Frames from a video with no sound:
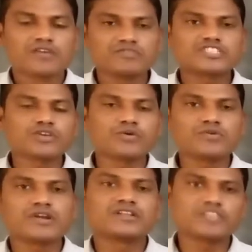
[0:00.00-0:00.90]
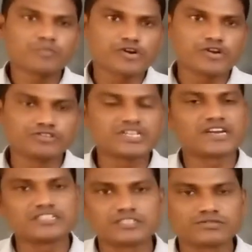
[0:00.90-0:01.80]
which sound they produce and
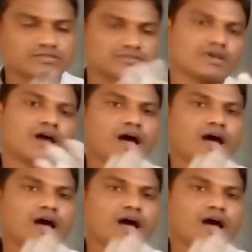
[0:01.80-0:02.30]
receives?